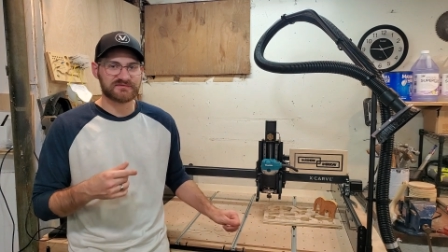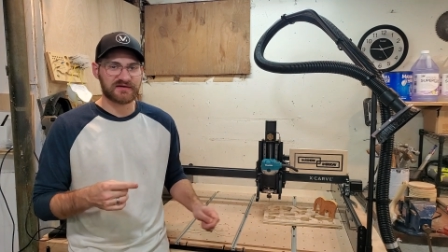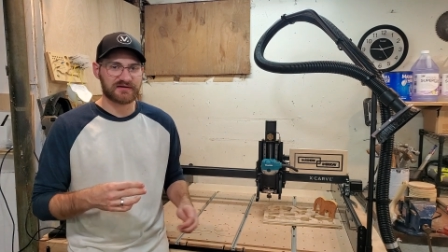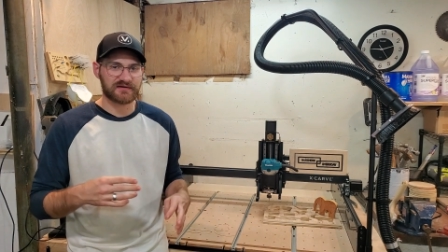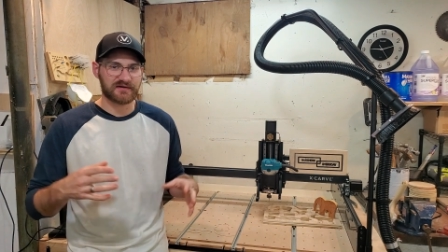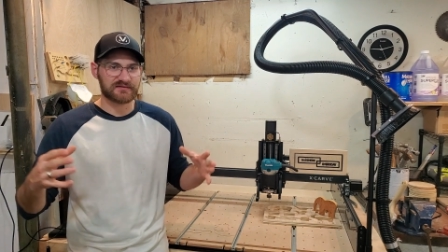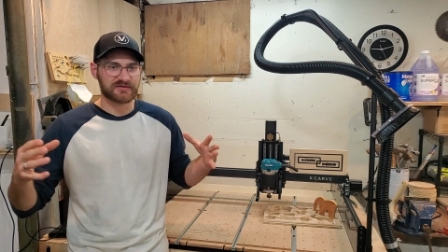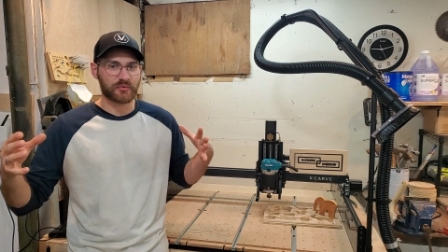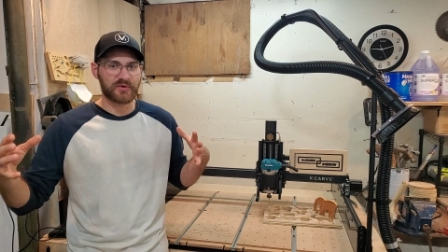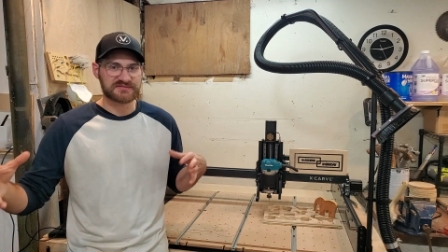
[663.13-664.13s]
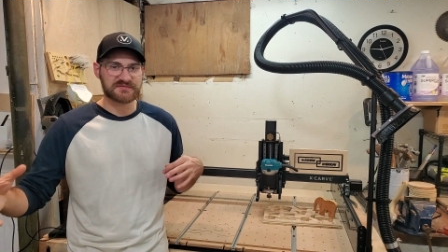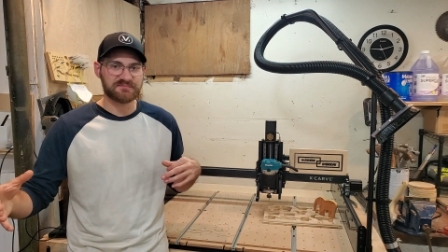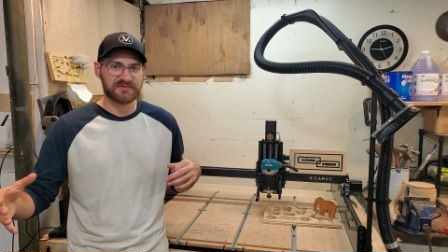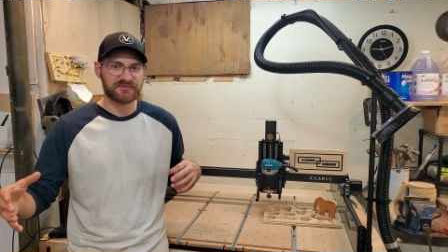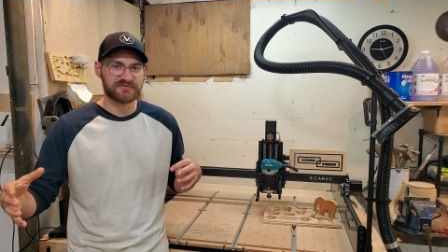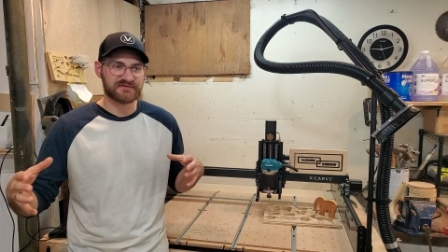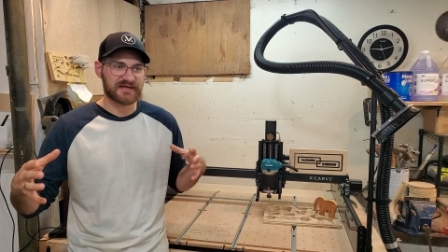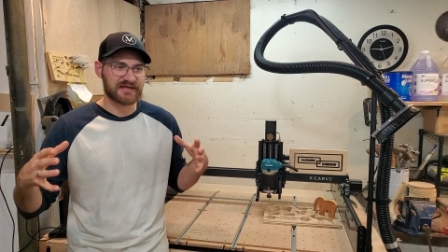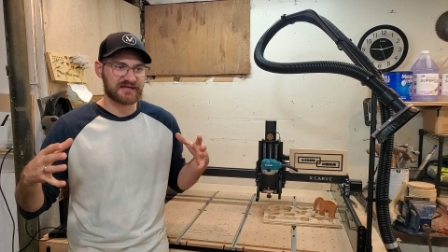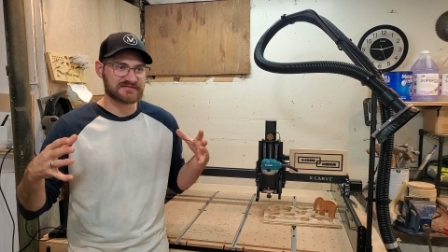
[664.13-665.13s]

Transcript: Uh, going to build a